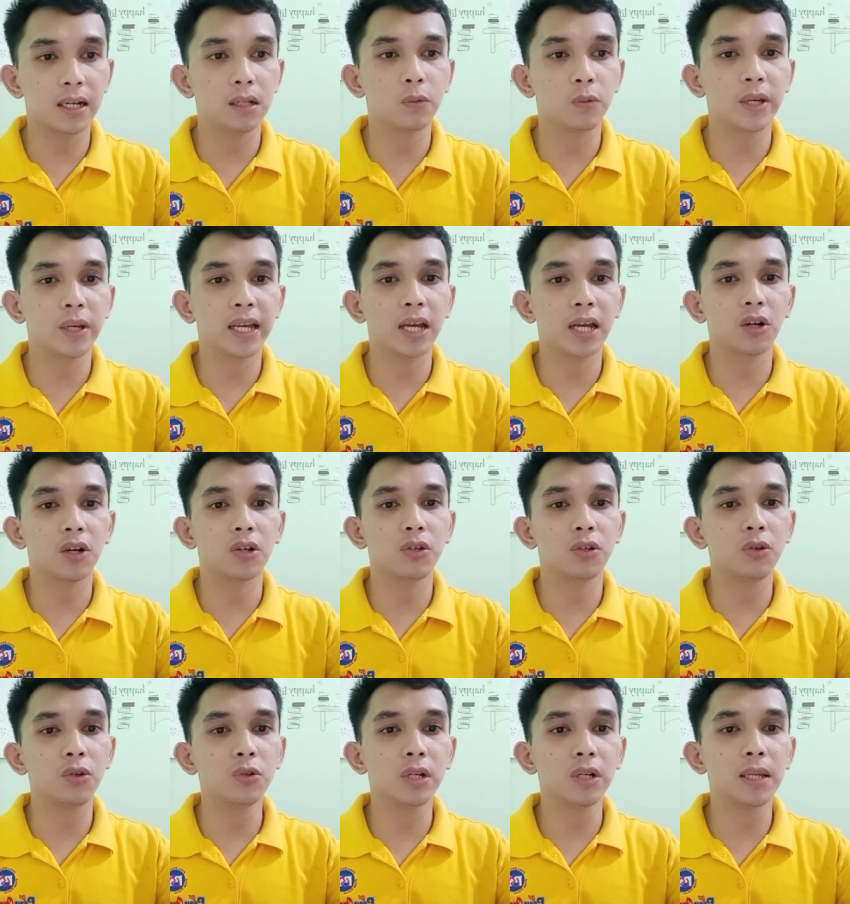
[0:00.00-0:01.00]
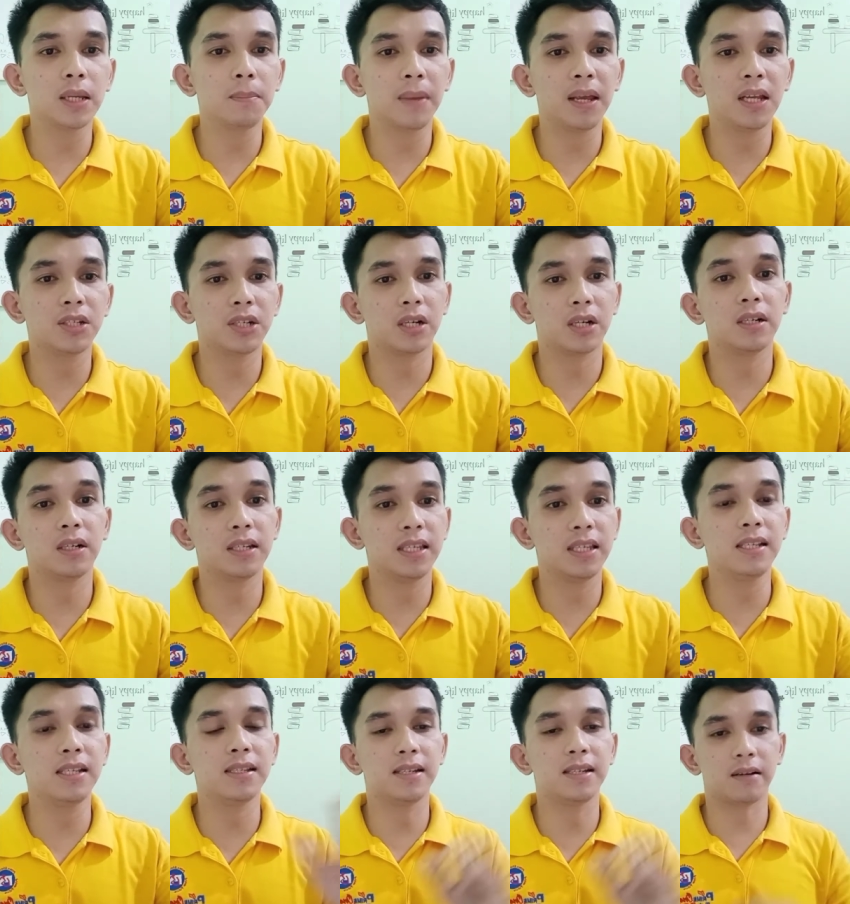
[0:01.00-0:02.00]
we cannot usually measure this
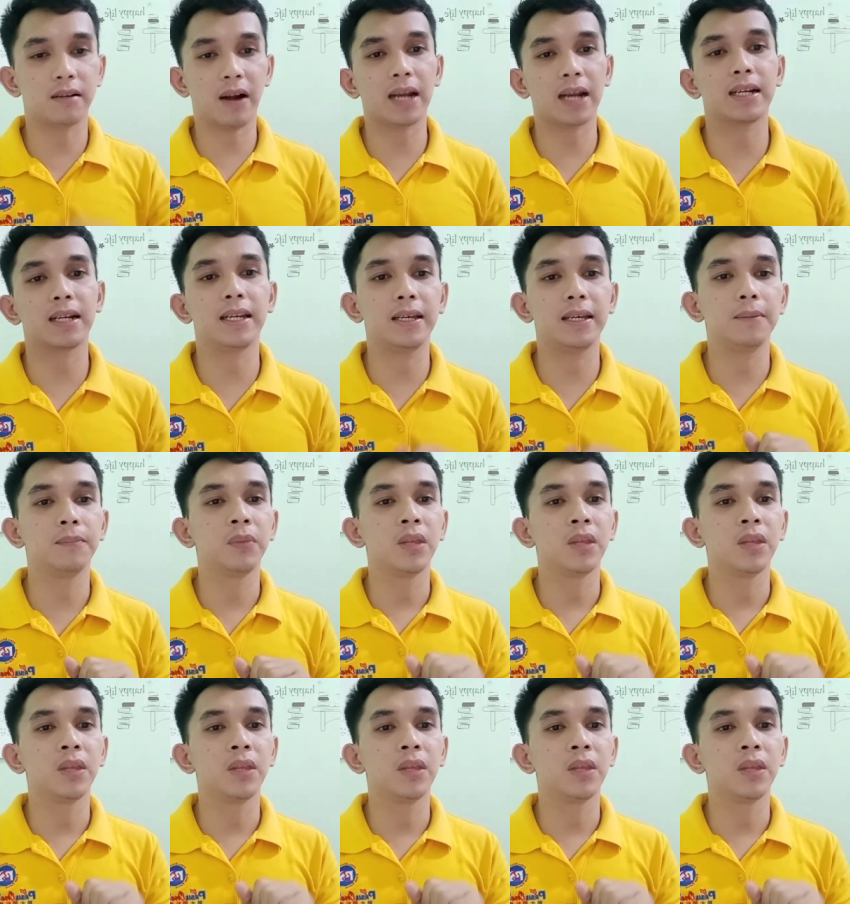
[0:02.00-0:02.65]
directly.